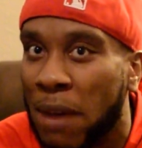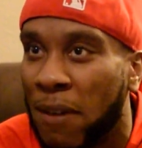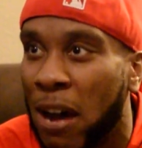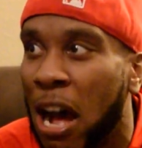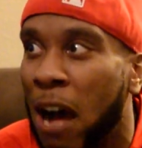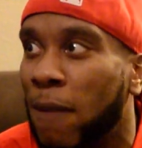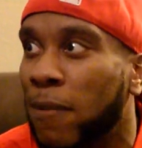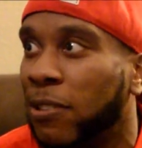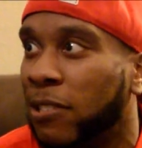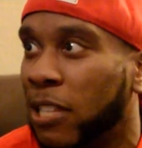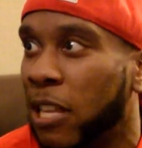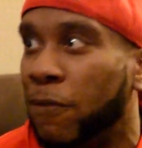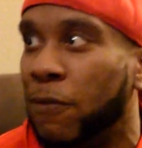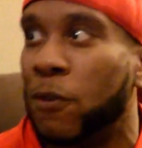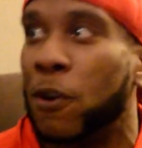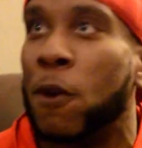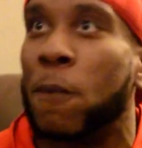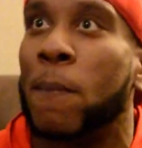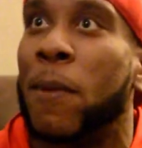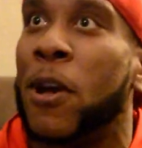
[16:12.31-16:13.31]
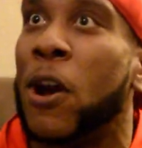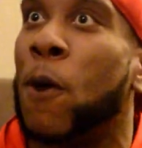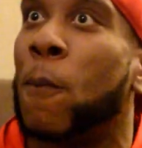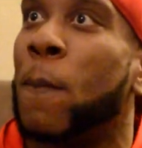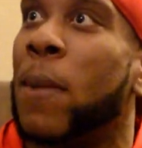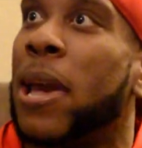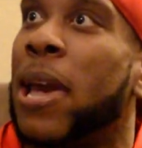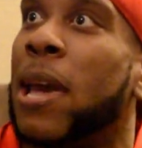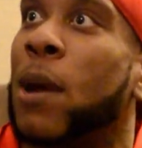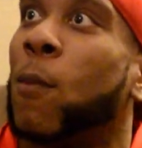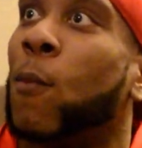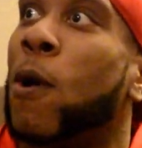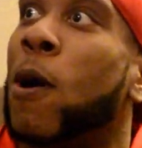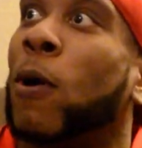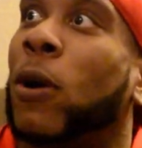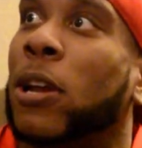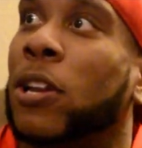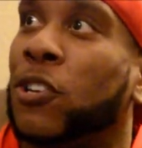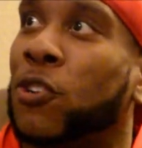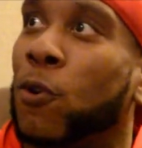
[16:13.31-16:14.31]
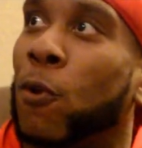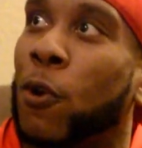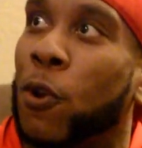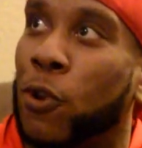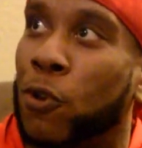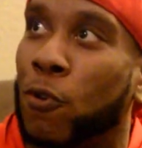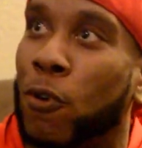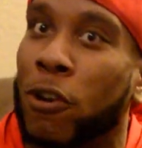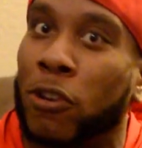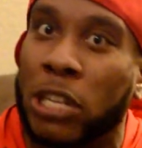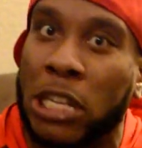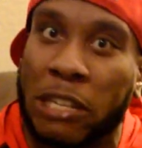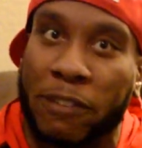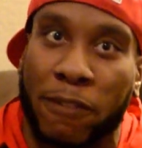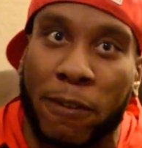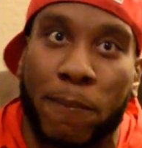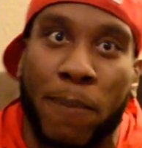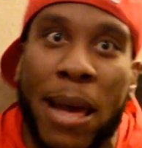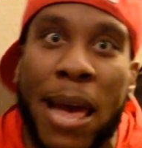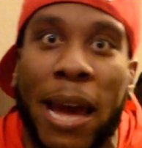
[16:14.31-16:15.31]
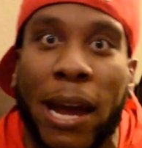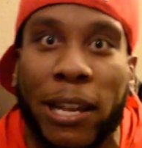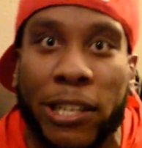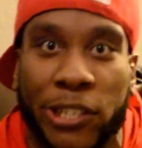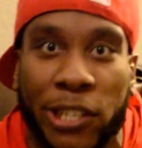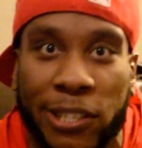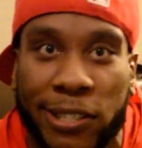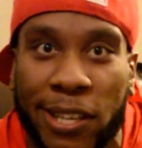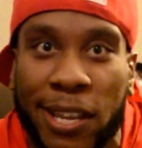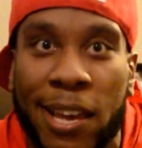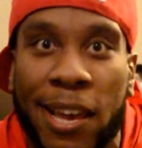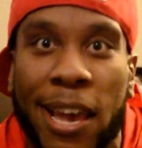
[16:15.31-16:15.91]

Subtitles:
Obviously, if you're a mailman walking door to door delivering packages,